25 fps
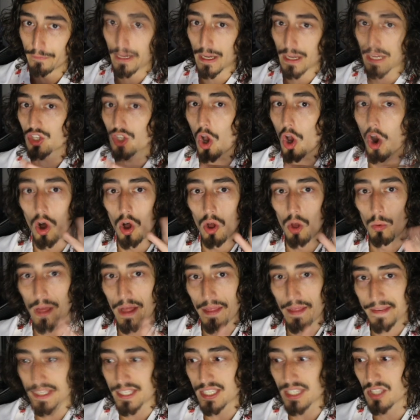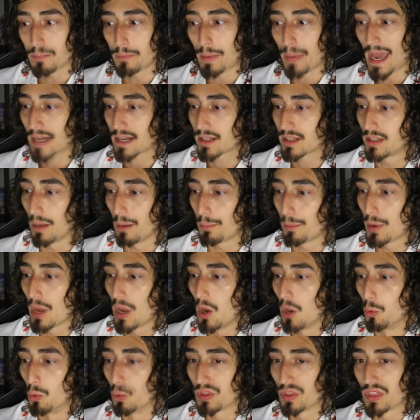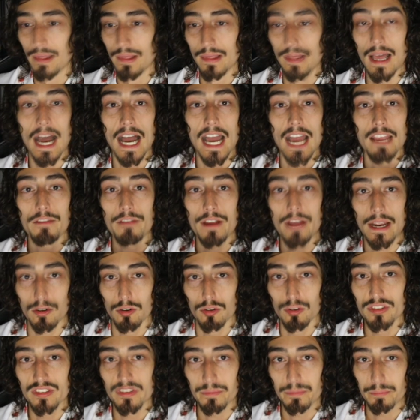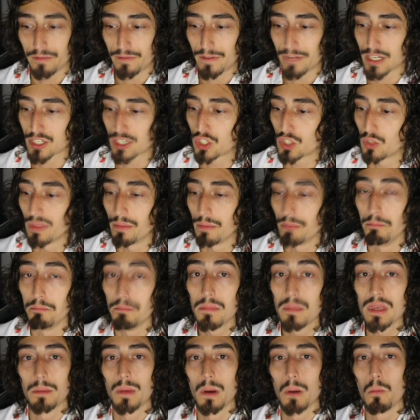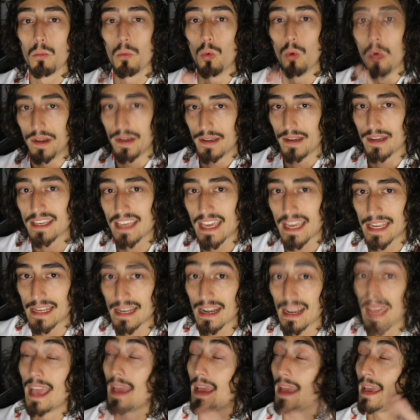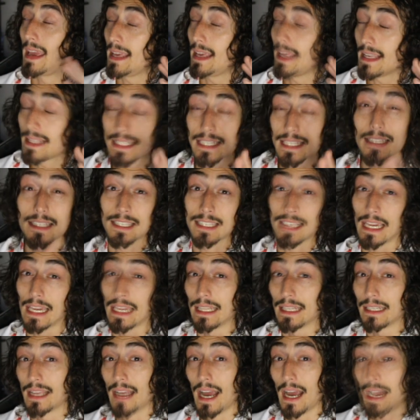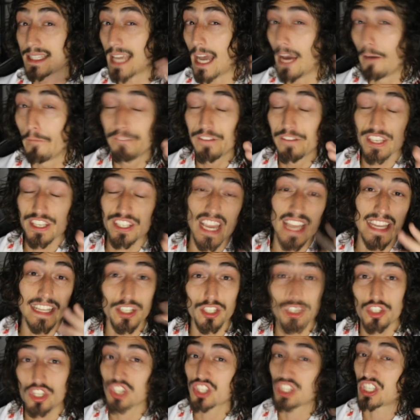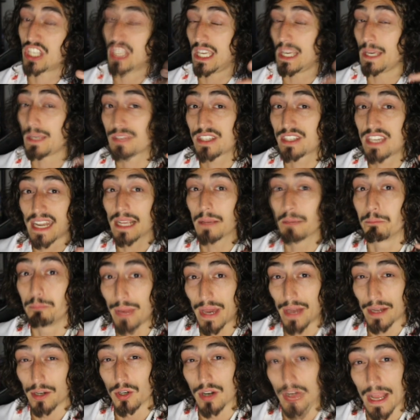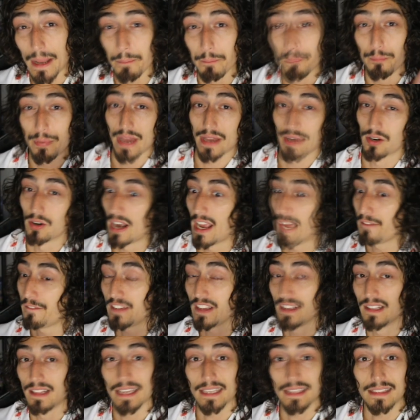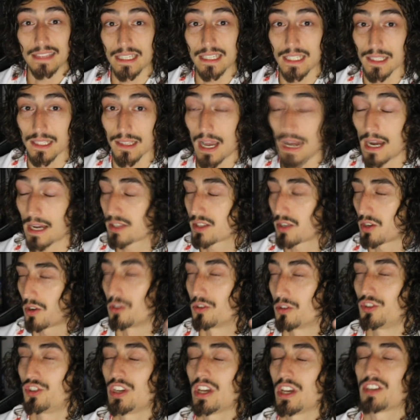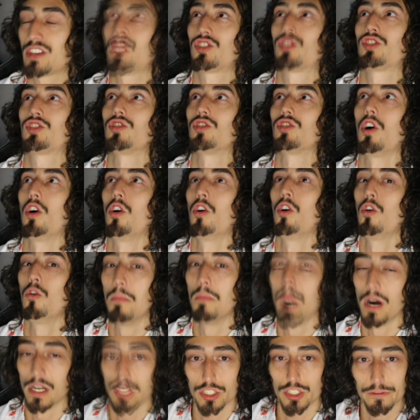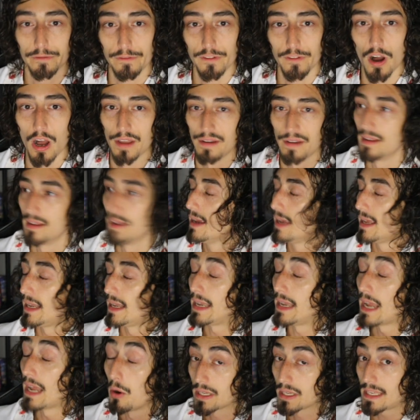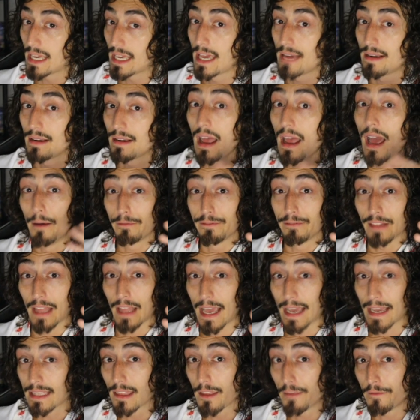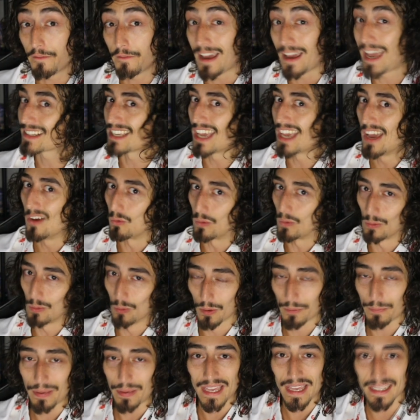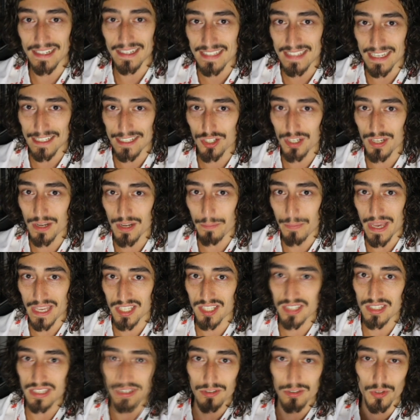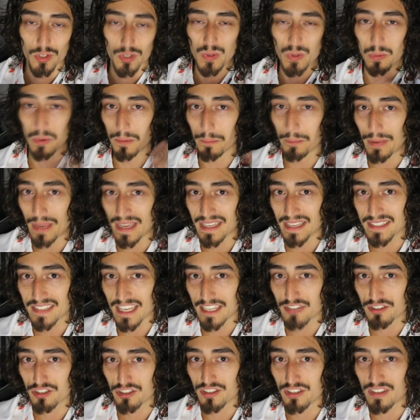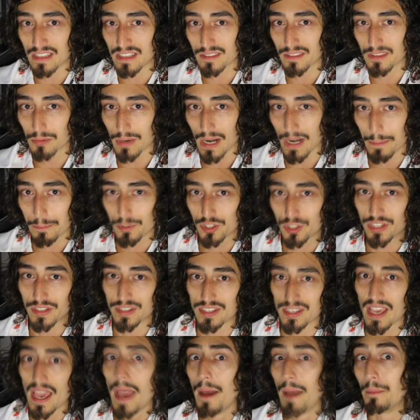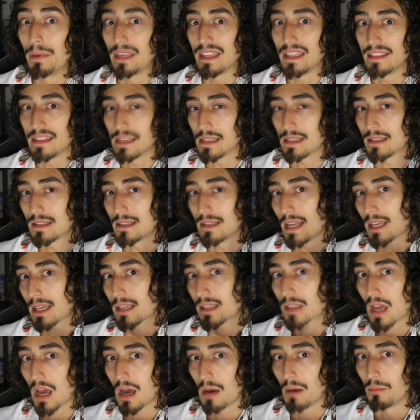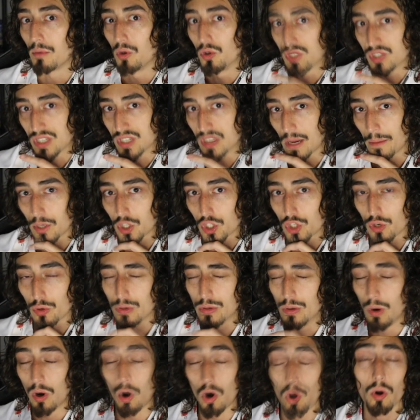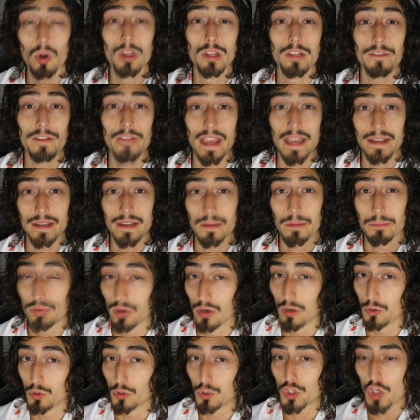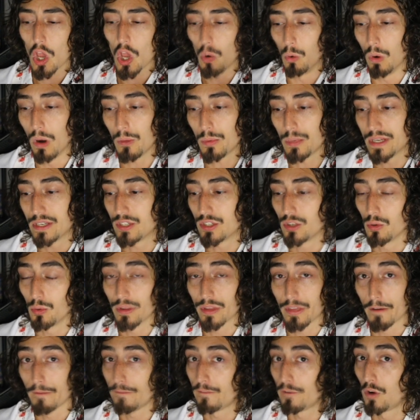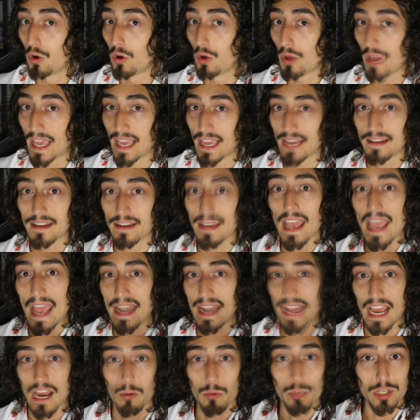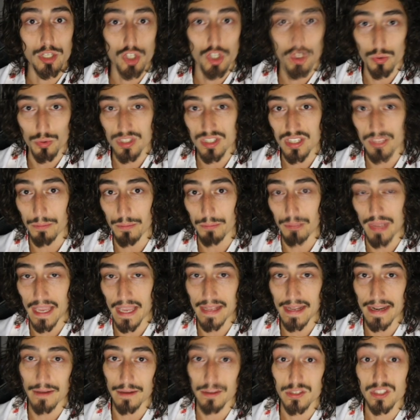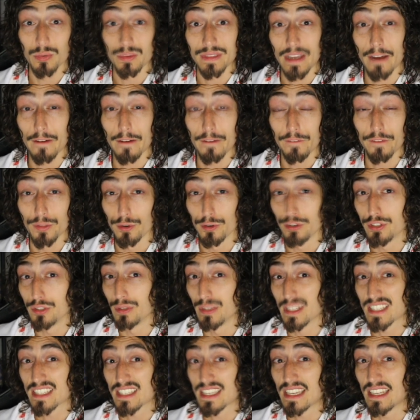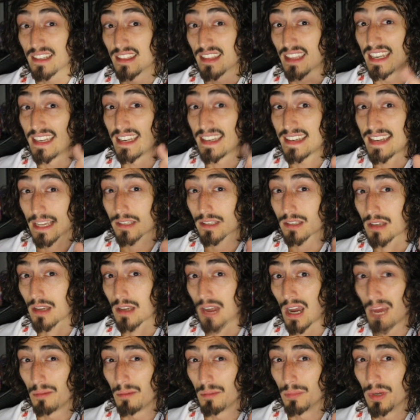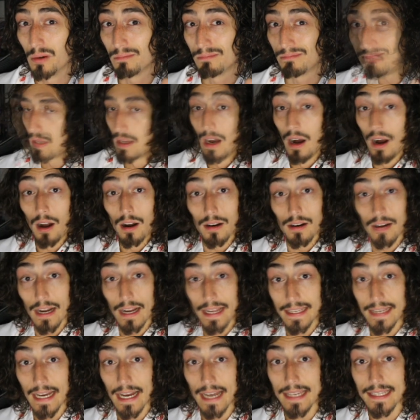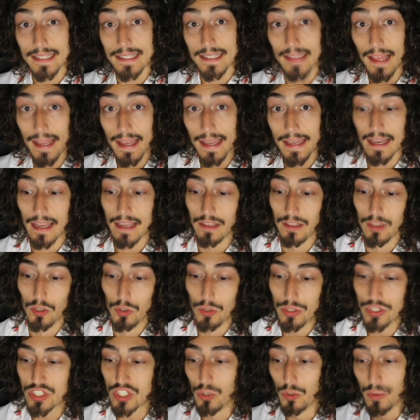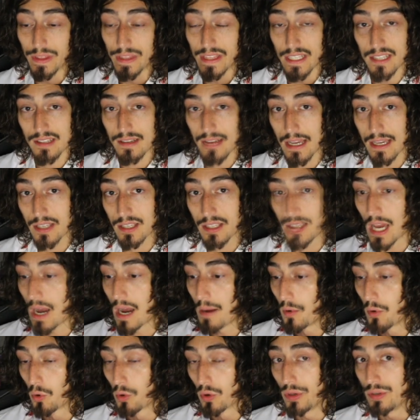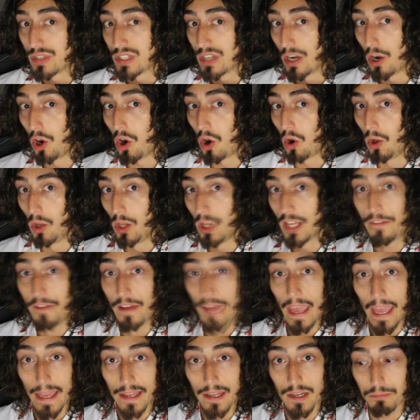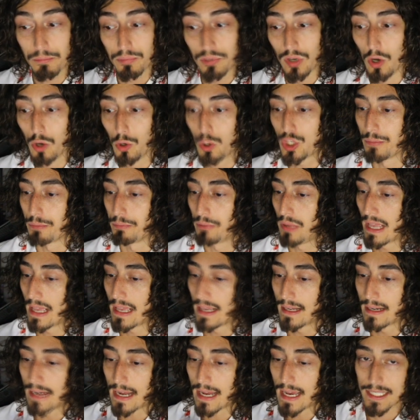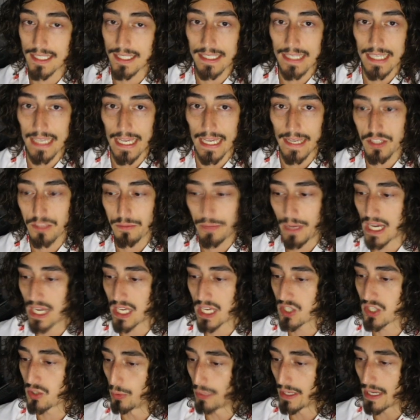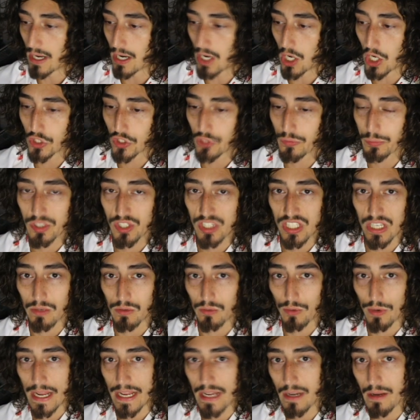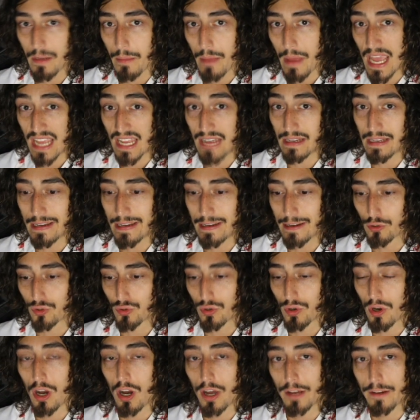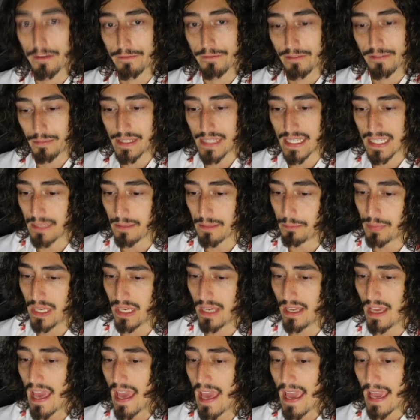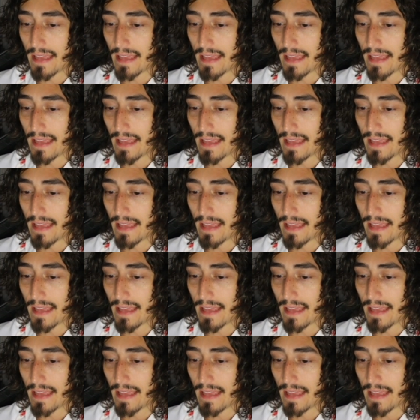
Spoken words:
effects, all while this is backed up with a live Herald of Perfection with minimum 1 negate. It's insane, guys. Alpha Zeta just keeps getting better and better. I feel like these locks are just so much fun. Now, again, flagging the fact we weren't paying attention to bestials, we weren't paying attention to interruptions, but in these next combos, I'm going to show you a whole of hand approach, what we do with a full hand, and how we choose to play it out. So without further ado, let's get into the next combo. Alright guys, like I alluded to with this next combo, we're using a whole of hand approach and playing it out as safe as possible. We got a 100% random hand here drawn from DB,